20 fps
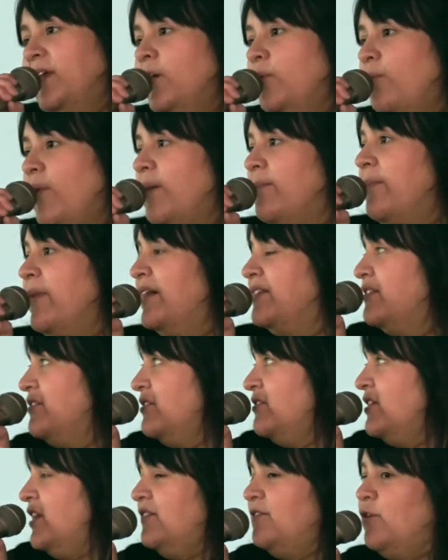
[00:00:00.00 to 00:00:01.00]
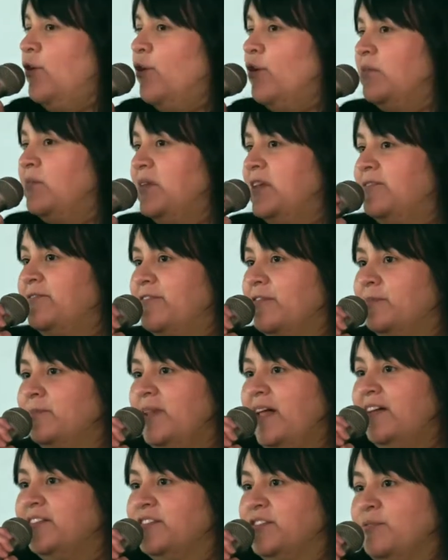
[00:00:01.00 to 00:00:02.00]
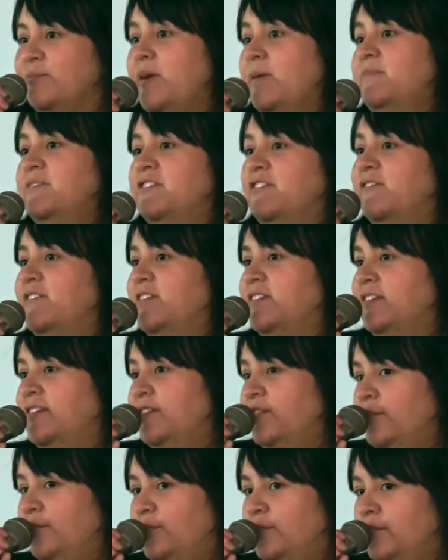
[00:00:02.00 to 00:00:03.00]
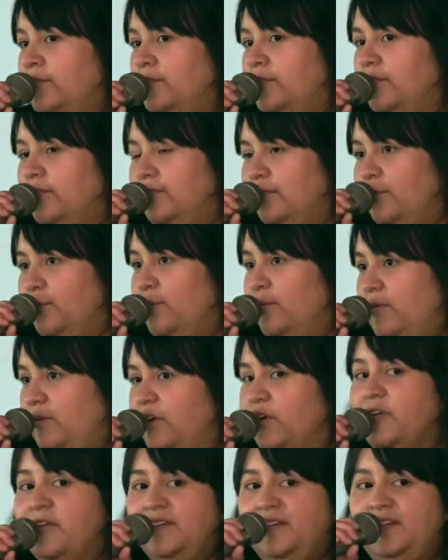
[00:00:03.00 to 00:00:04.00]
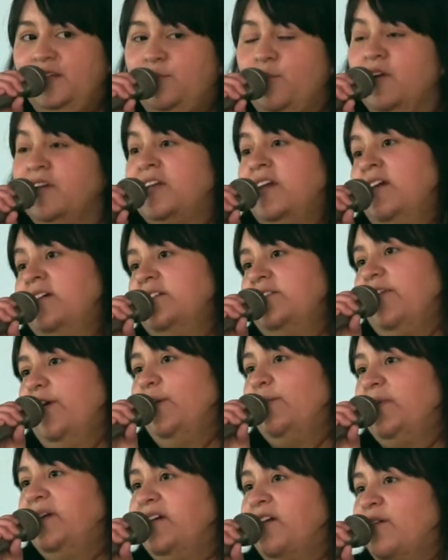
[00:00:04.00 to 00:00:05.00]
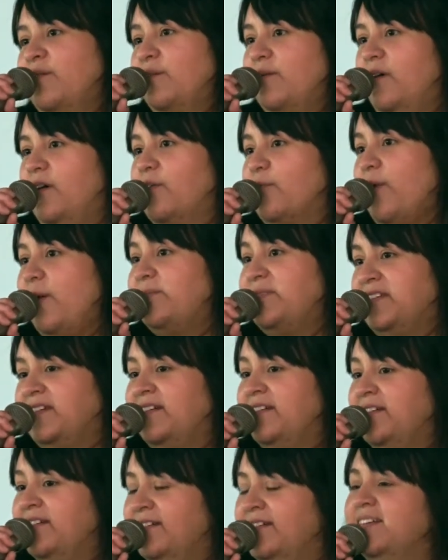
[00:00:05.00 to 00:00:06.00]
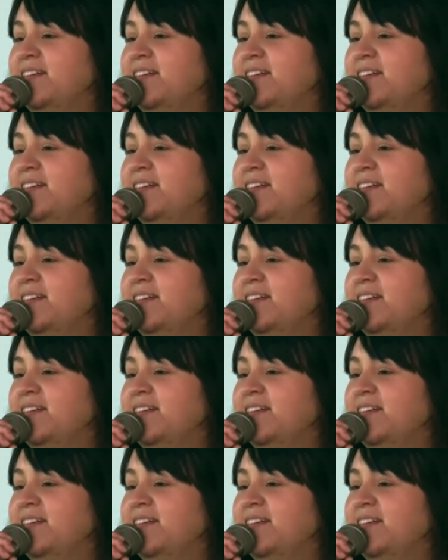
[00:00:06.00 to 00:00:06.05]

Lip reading: a webmaster, Dave Kornblum from Blaster Web Services, who's currently working on developing our website.